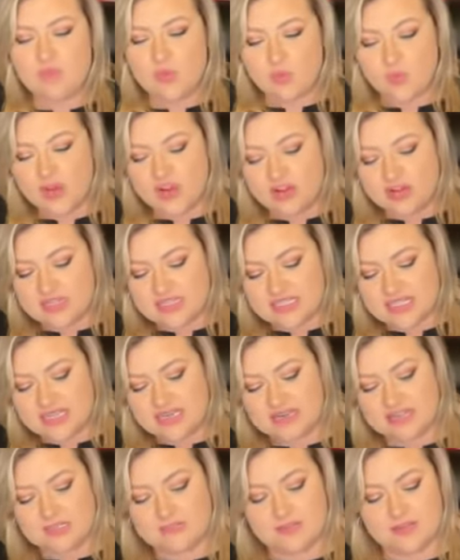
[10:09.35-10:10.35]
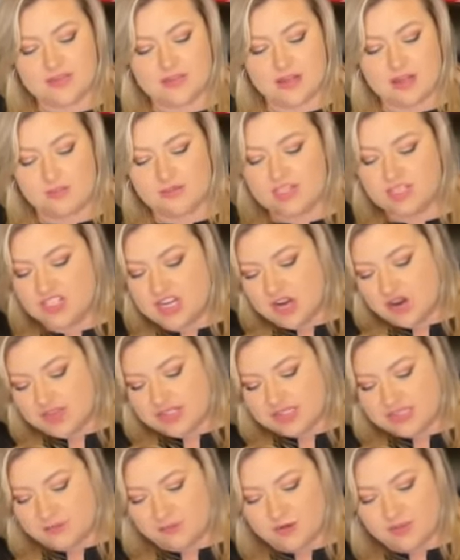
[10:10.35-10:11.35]
We are going to dig into this bill. I'll be sharing
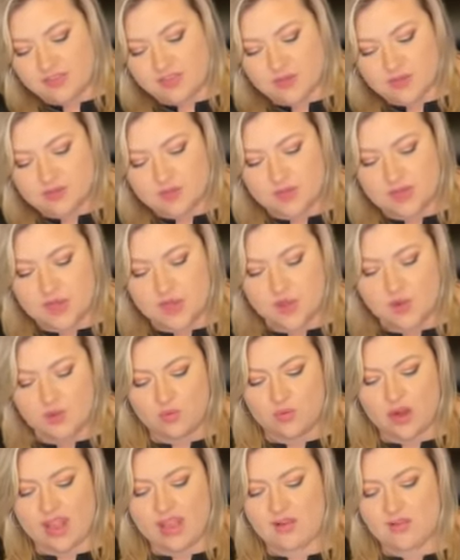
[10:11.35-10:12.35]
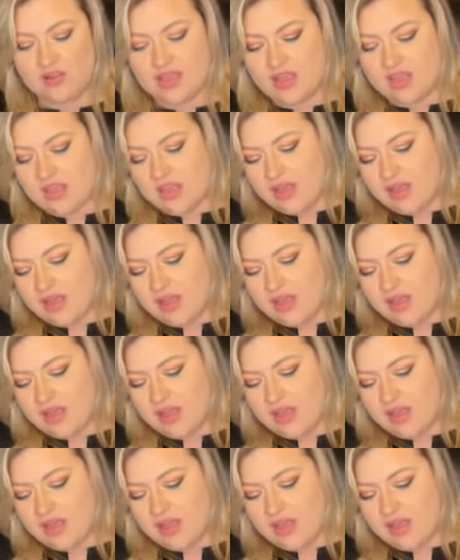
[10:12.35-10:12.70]
stuff with you as we go around